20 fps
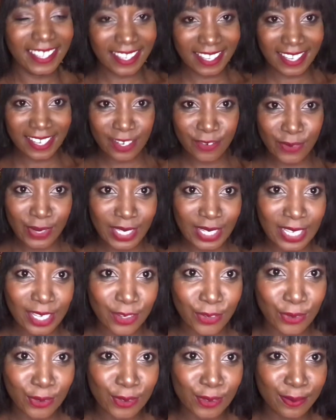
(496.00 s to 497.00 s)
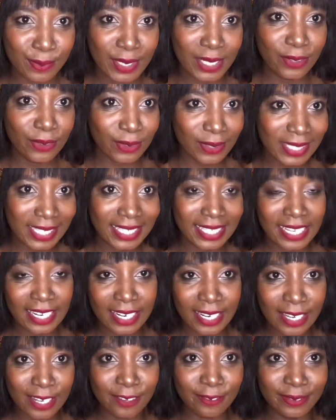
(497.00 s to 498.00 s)
Anyone that knows me knows that I
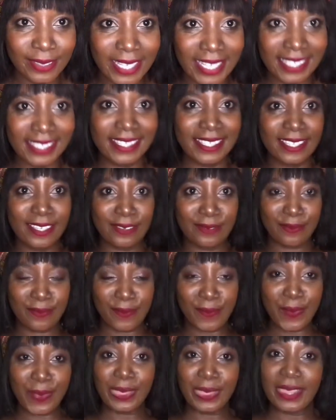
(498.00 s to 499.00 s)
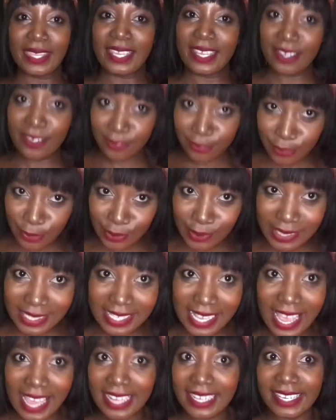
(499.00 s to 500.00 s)
love dancing. Of
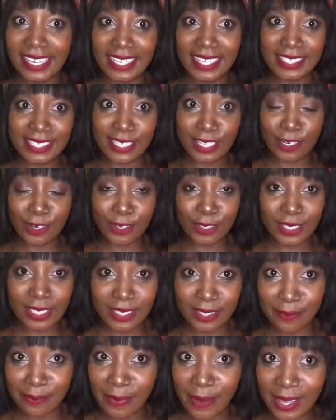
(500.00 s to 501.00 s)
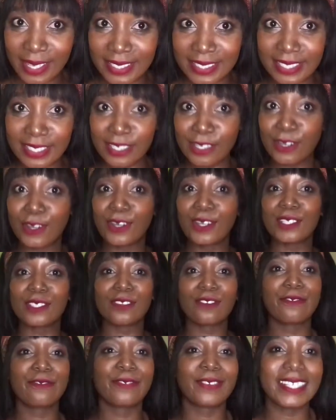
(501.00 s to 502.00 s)
course, I danced a lot at the party. Lots
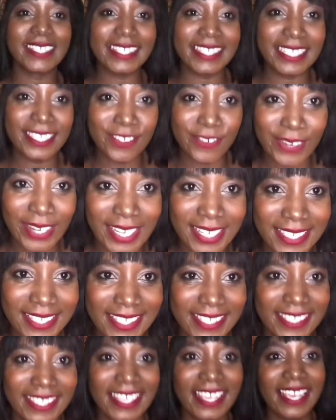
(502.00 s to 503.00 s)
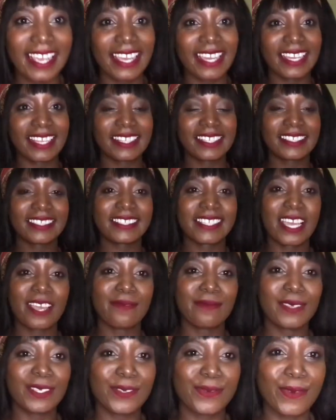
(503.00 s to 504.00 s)
of frizzy drinks. At the
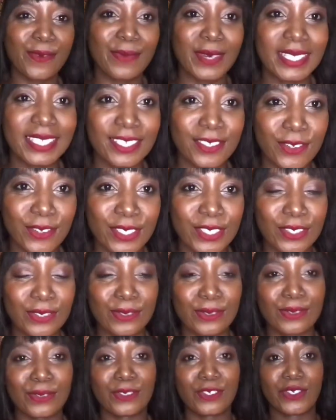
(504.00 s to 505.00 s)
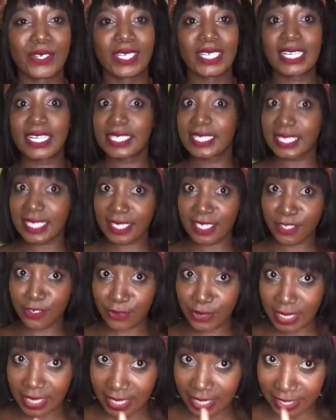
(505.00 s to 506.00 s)
time, this woman did not used to drink. I started
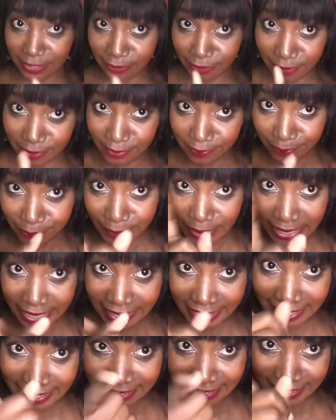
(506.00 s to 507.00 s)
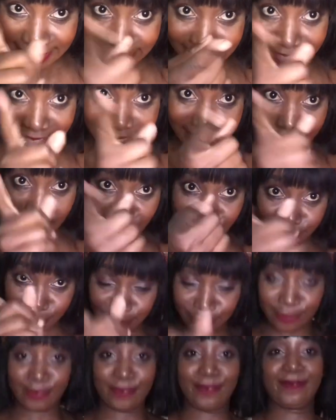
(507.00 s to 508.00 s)
drinking late in
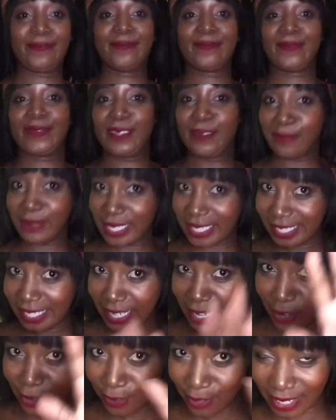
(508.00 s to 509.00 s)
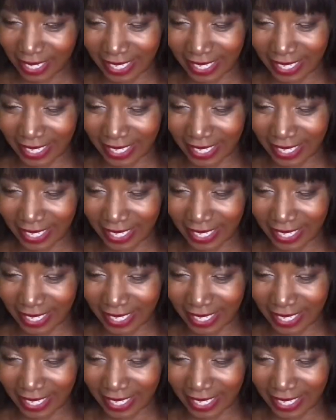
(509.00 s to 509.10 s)
life. But now,